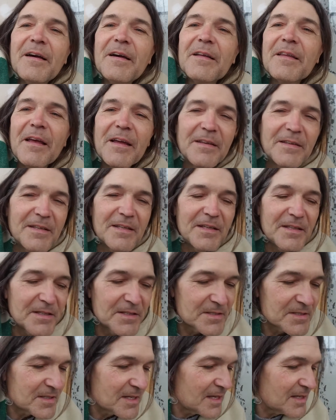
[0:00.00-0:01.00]
That tea
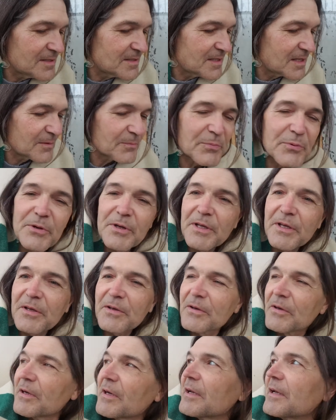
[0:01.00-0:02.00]
is tasting pretty
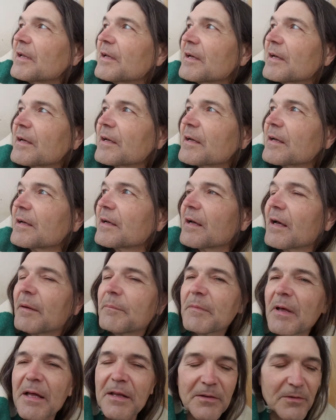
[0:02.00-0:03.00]
good. I'm
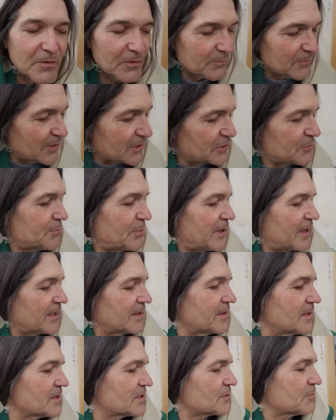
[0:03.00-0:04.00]
not in too much pain
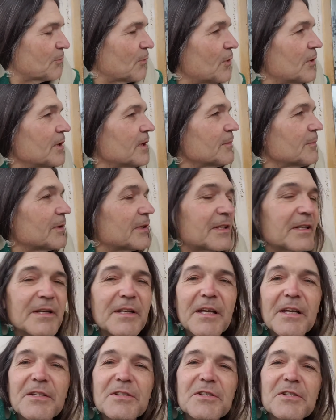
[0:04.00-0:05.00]
this morning, but the
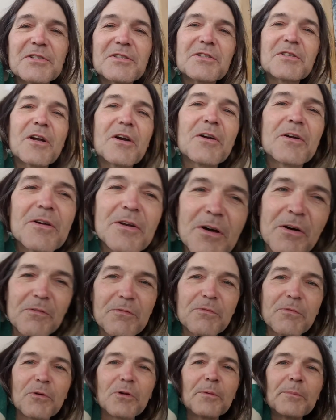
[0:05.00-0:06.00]
day just starting out
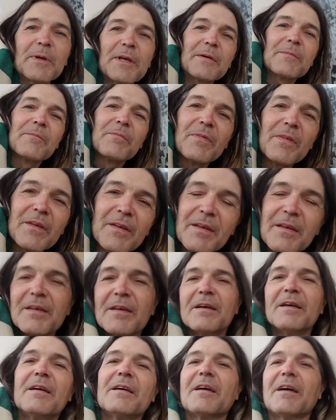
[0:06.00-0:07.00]
for me.
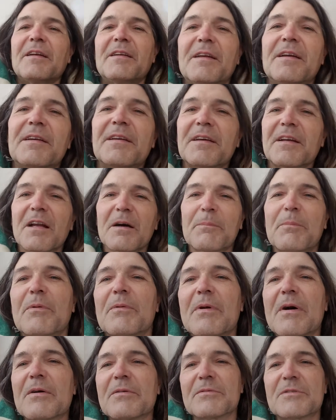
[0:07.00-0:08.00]
I did get up
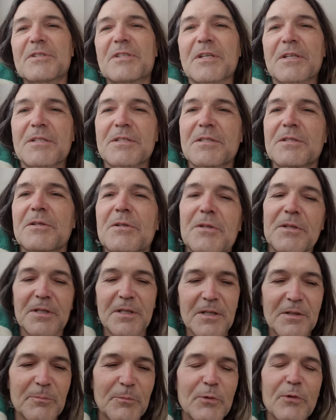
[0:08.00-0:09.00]
around
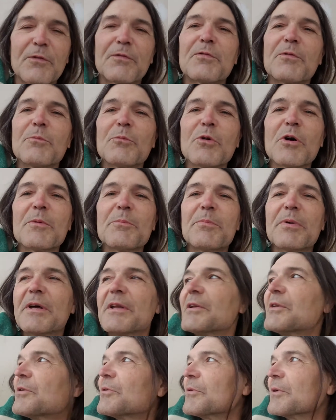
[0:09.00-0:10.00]
6.30 and move from one
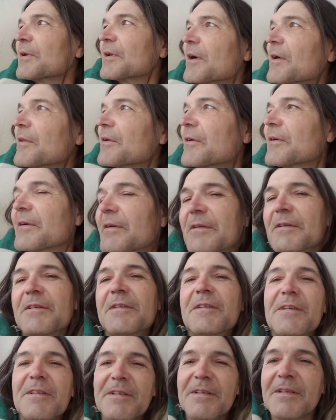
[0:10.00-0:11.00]
bed to another.
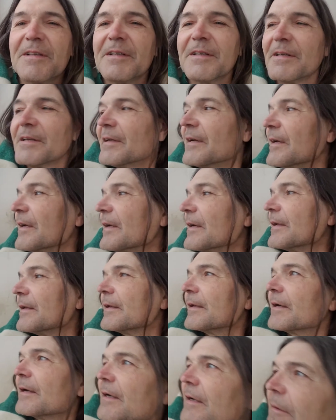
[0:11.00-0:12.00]
And
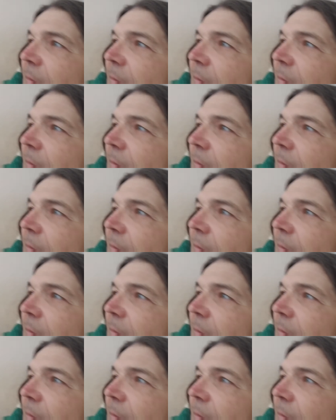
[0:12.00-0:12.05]
uh,